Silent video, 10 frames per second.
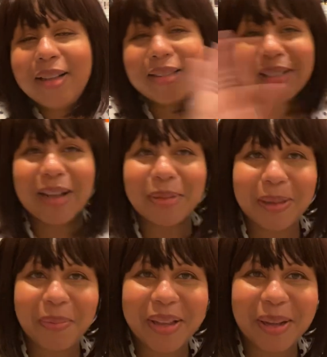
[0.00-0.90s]
It's
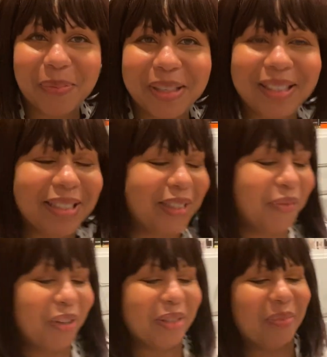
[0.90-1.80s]
something completely
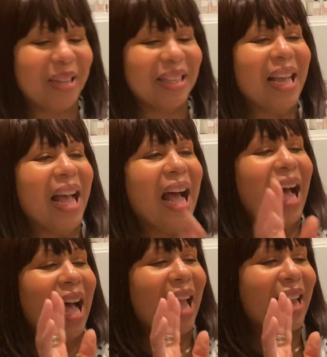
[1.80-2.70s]
different, but
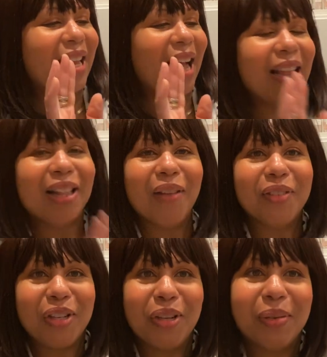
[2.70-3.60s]
I love
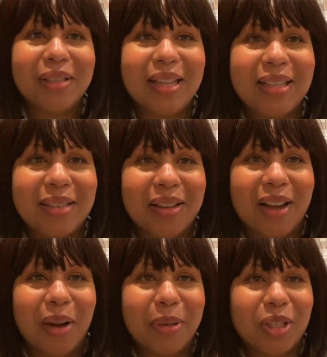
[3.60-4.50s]
to use these in the
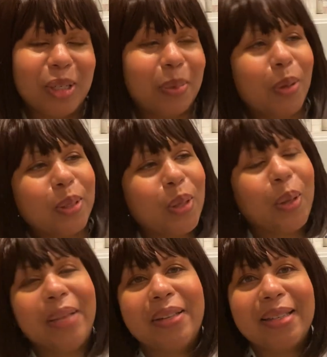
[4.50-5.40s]
garbage
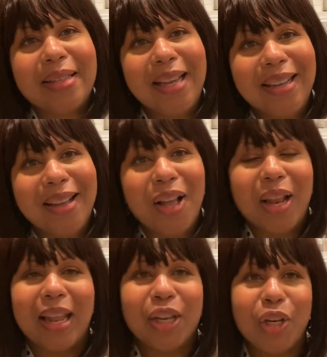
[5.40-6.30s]
disposal in the sink,
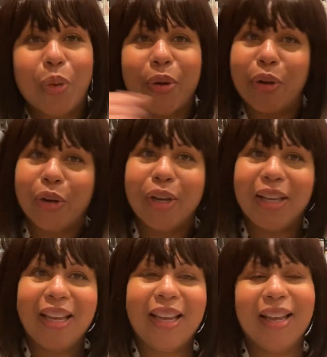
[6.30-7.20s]
like when you're
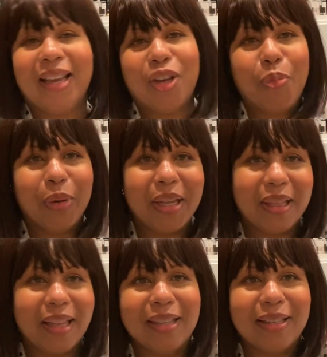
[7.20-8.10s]
cooking and you're putting
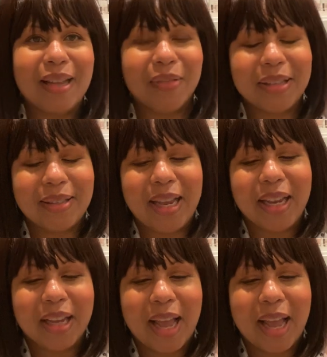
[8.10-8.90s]
things down the sink.